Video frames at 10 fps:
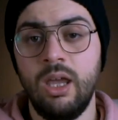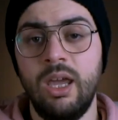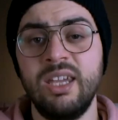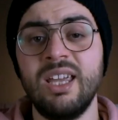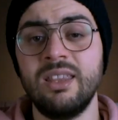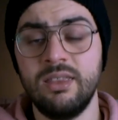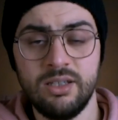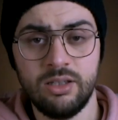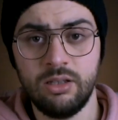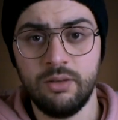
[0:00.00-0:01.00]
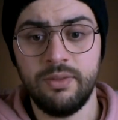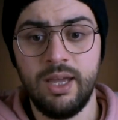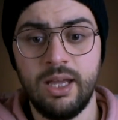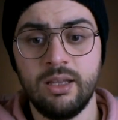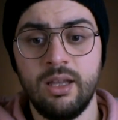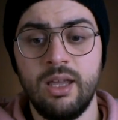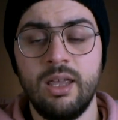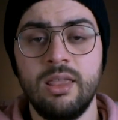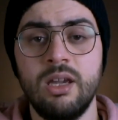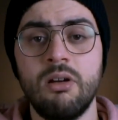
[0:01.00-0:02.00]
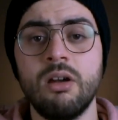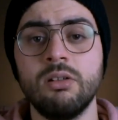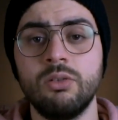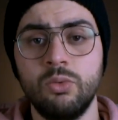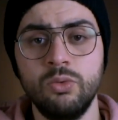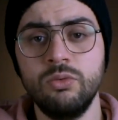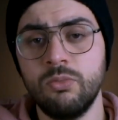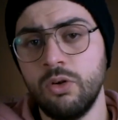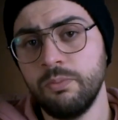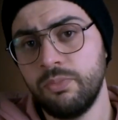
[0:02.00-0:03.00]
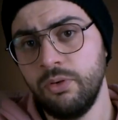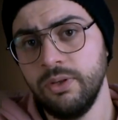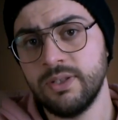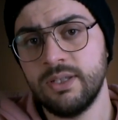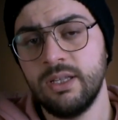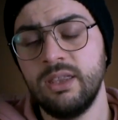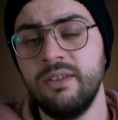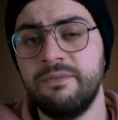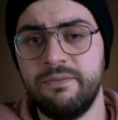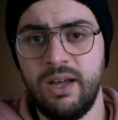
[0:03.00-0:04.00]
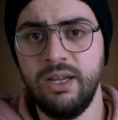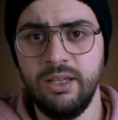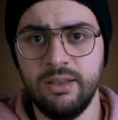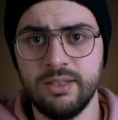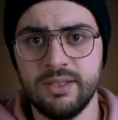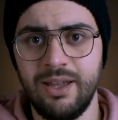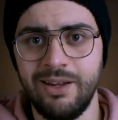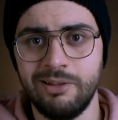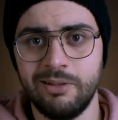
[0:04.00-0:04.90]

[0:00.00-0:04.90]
In addition of that, there are two more points defining the style.